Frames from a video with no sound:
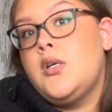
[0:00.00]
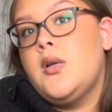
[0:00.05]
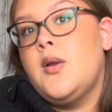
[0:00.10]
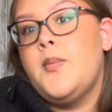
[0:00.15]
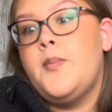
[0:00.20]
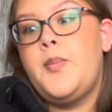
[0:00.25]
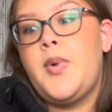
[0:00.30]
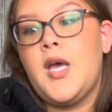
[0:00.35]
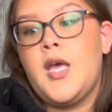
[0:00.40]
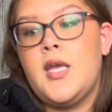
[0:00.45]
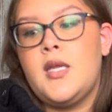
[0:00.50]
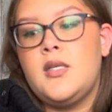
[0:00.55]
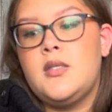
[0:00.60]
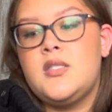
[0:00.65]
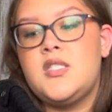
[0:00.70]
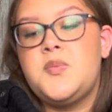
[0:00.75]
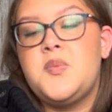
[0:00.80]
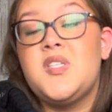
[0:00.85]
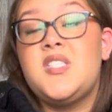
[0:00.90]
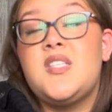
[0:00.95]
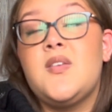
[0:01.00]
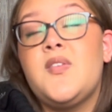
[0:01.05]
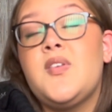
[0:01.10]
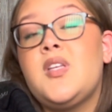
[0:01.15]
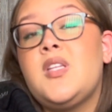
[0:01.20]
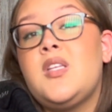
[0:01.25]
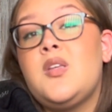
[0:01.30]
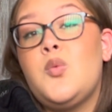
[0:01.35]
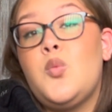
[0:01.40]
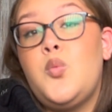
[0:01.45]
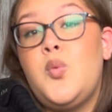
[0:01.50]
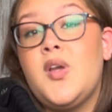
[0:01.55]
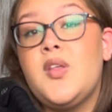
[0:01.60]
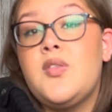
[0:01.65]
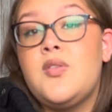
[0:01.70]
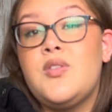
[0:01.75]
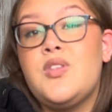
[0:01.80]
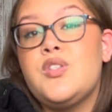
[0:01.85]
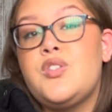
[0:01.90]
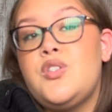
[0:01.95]
But specifically
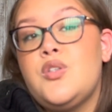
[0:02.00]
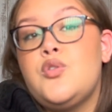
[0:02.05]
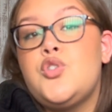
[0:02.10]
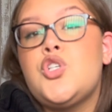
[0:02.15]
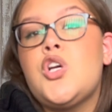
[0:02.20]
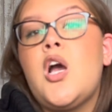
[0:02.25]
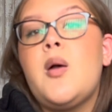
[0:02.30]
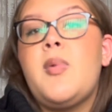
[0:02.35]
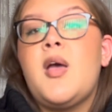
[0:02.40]
with this new job,